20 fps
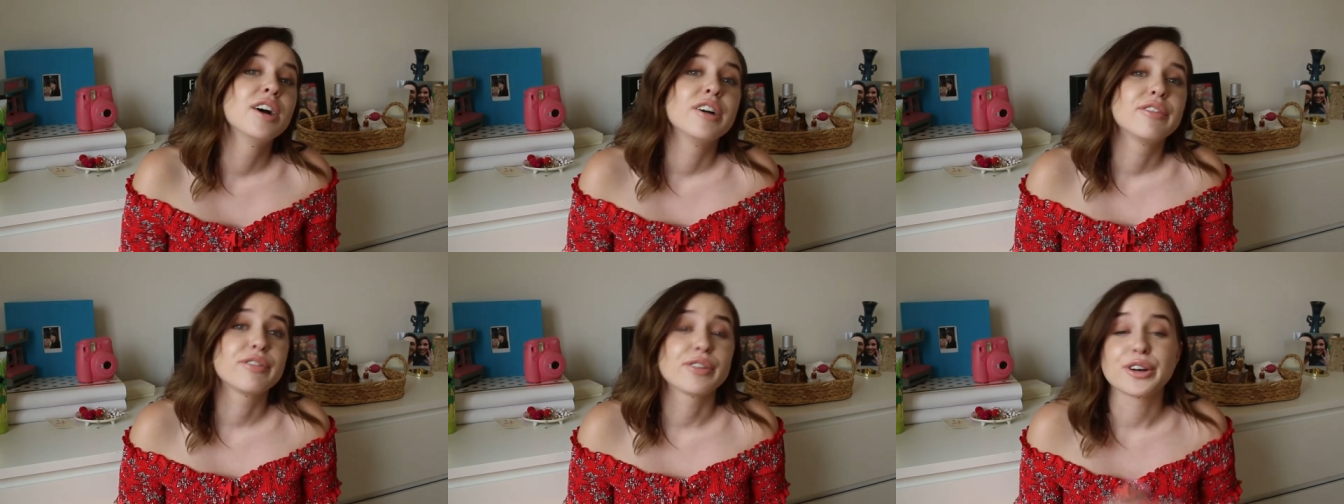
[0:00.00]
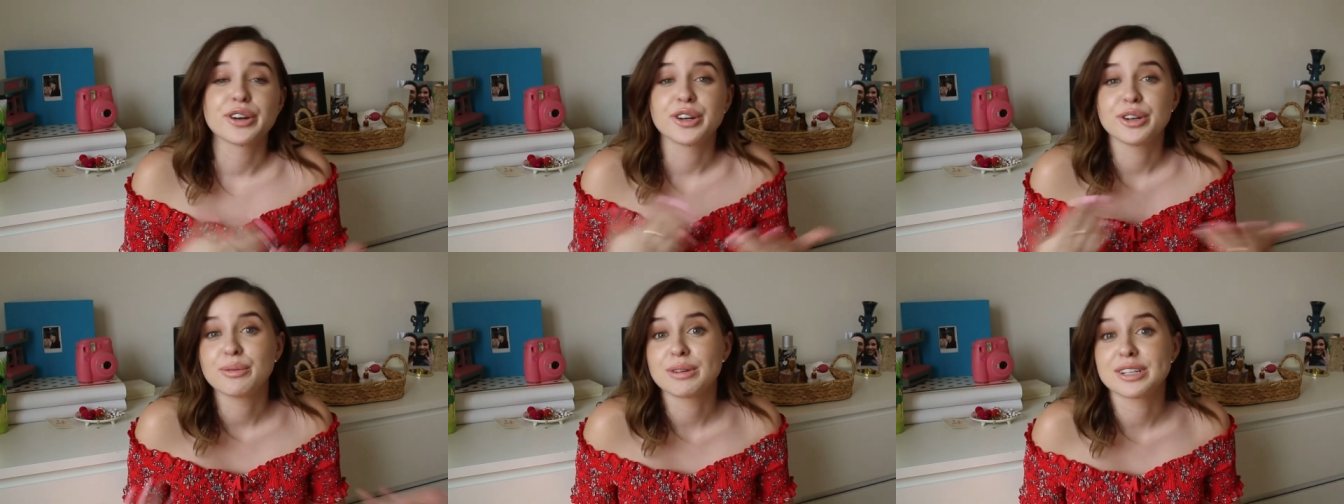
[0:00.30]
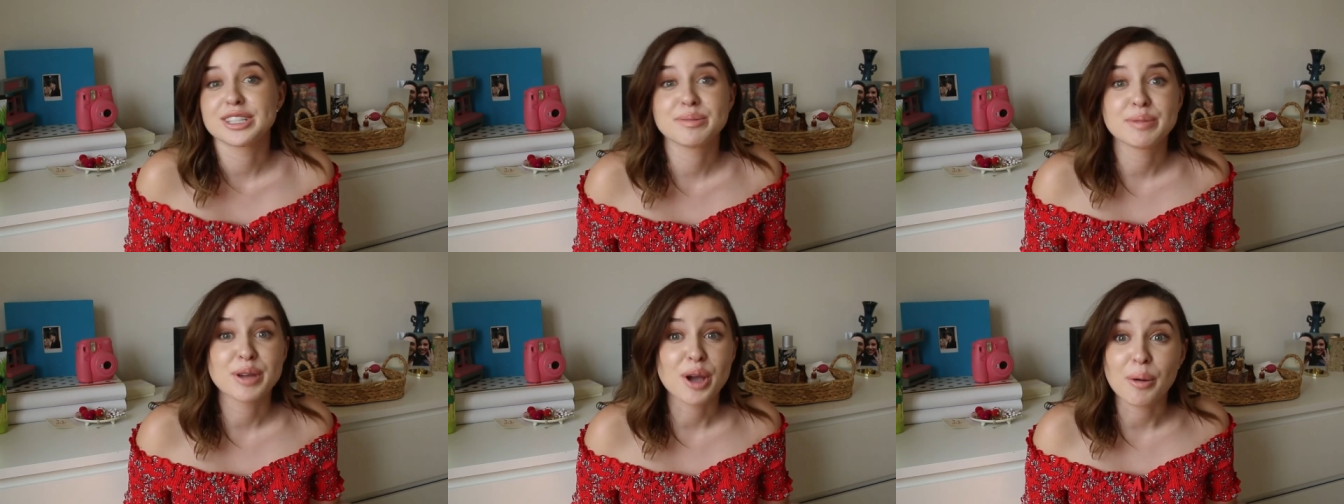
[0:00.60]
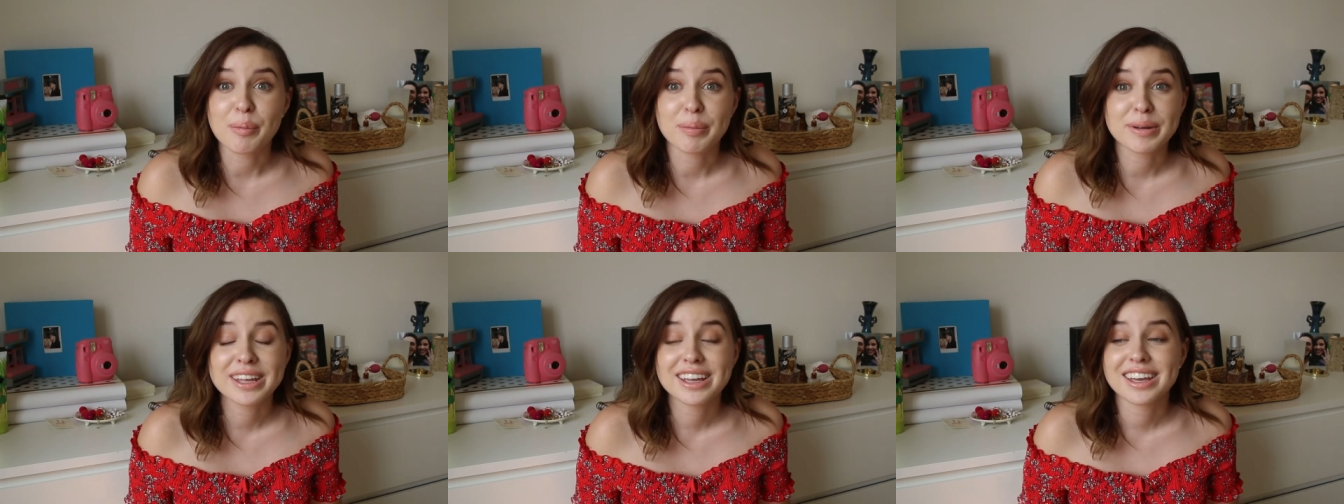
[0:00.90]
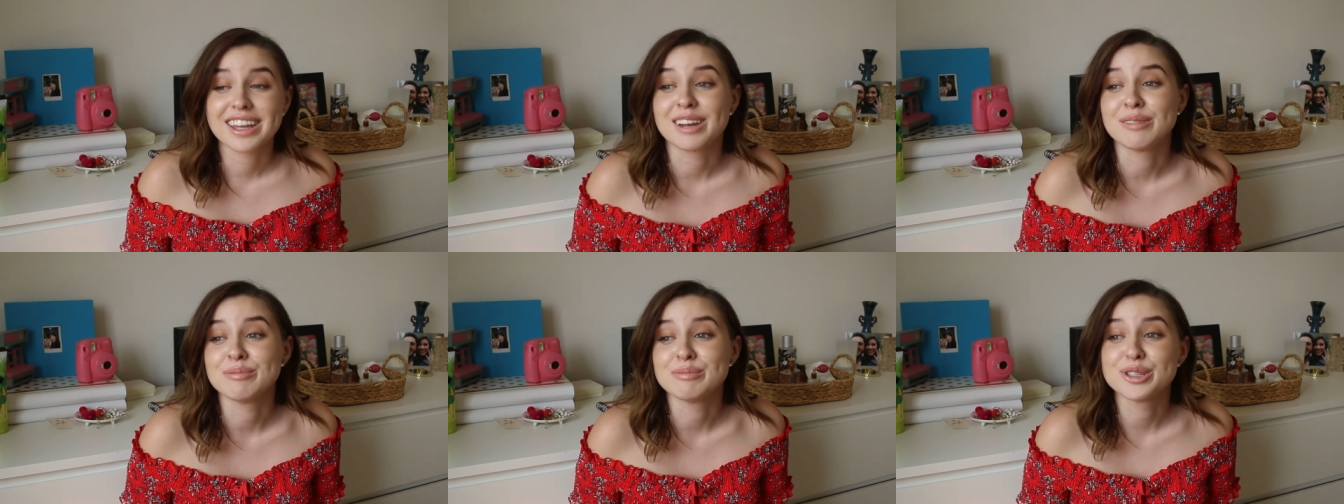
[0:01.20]
for a new one to be
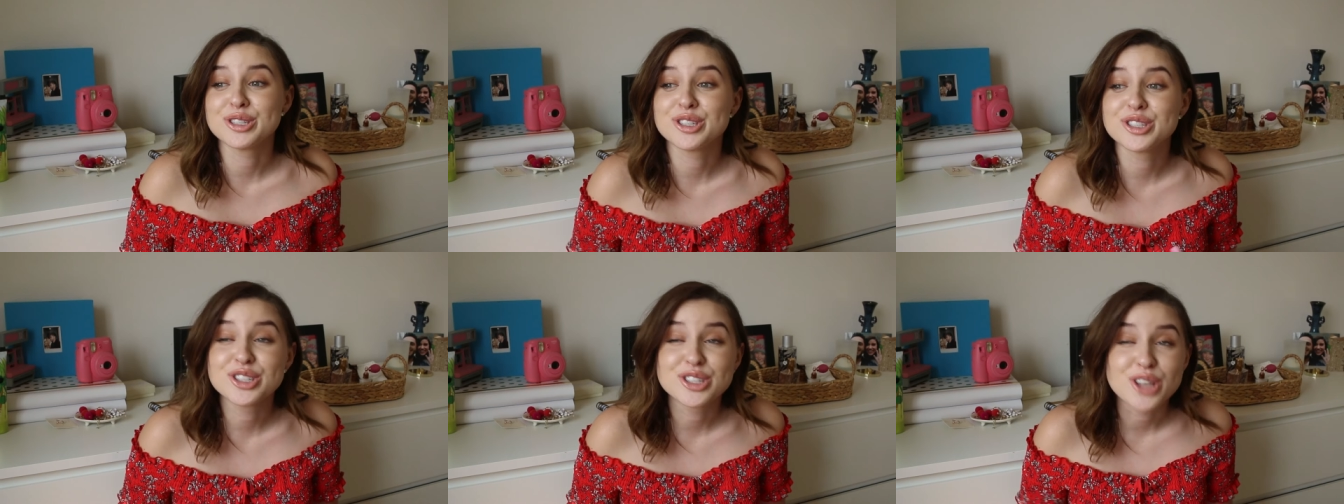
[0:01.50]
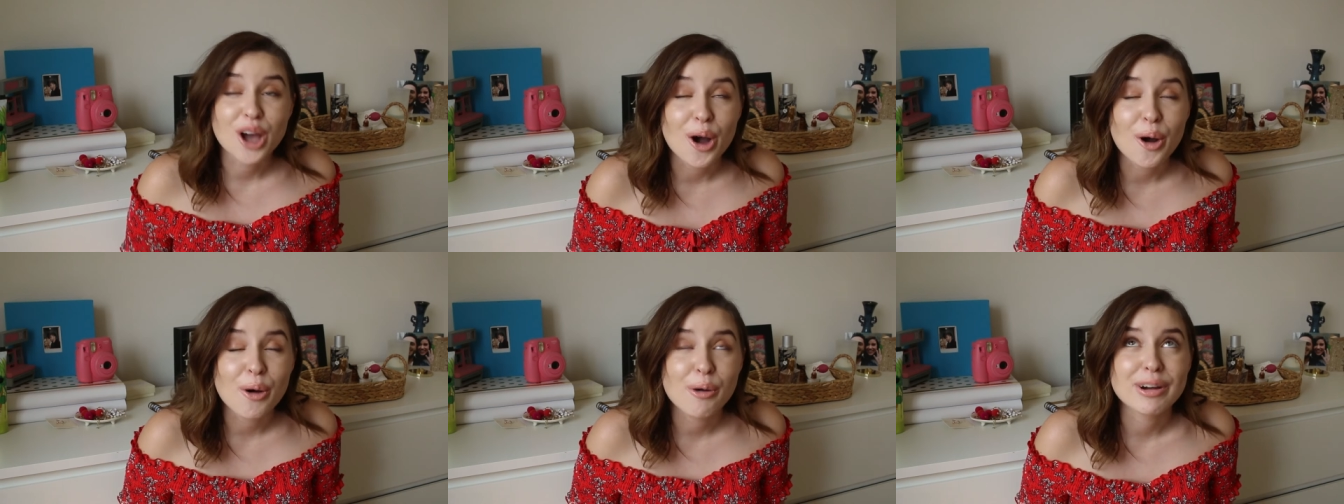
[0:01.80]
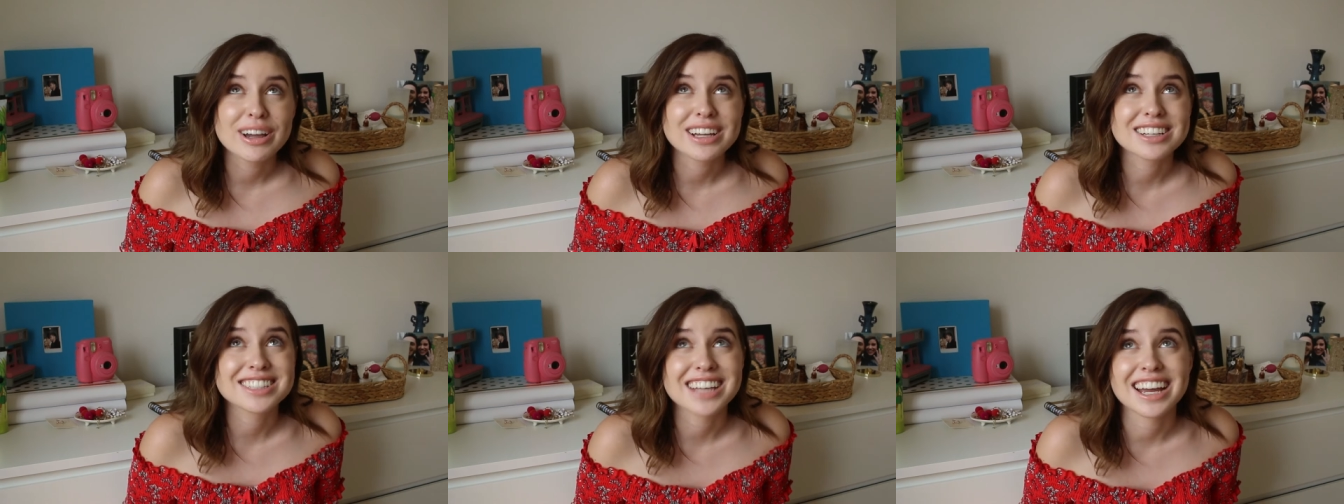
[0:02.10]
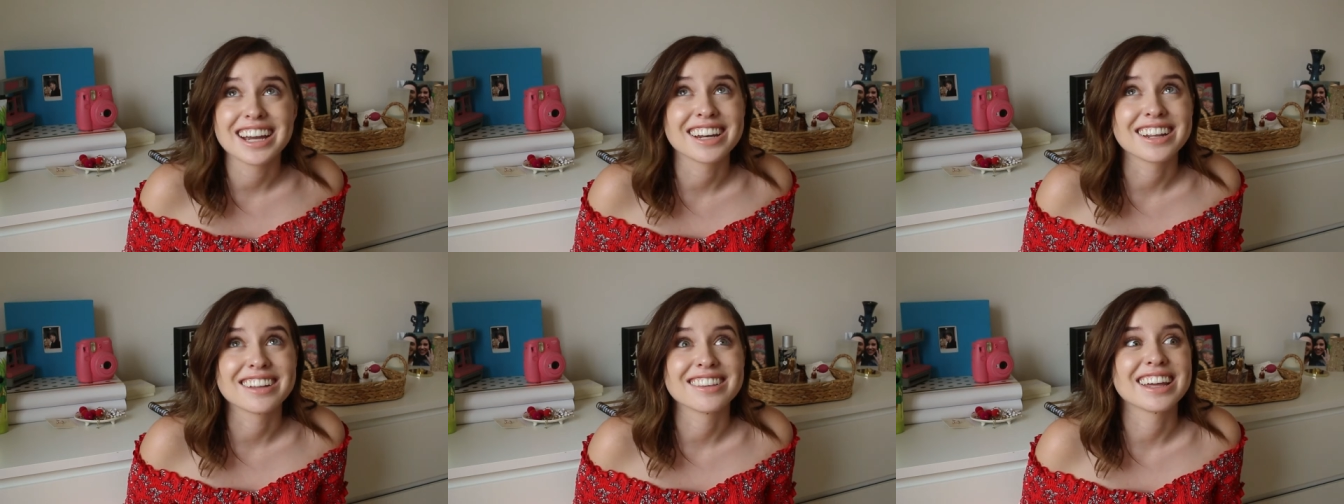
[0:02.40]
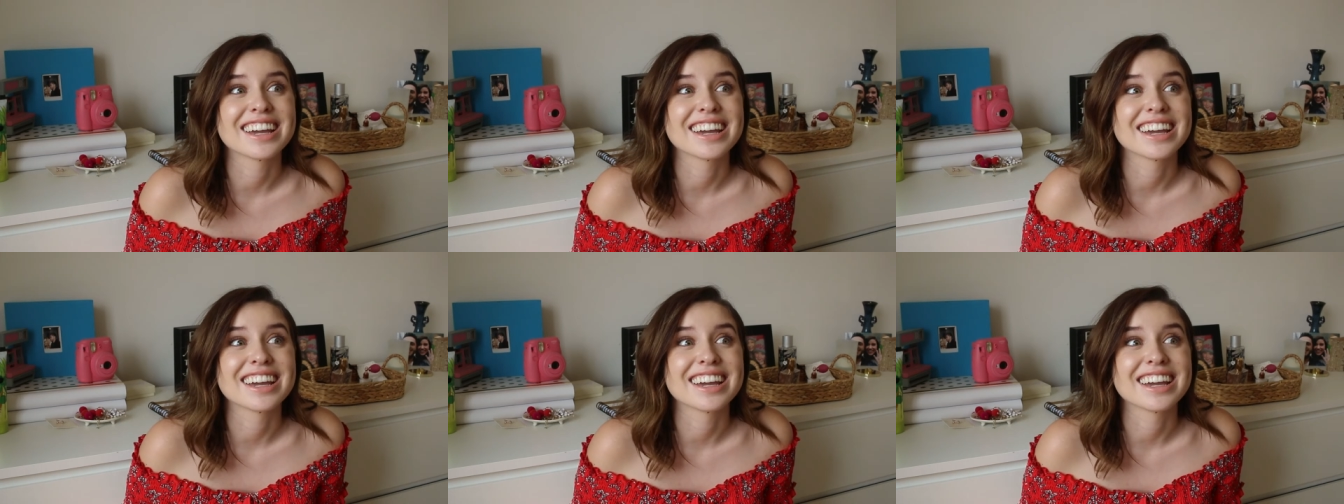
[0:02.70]
opening, and I'm so excited.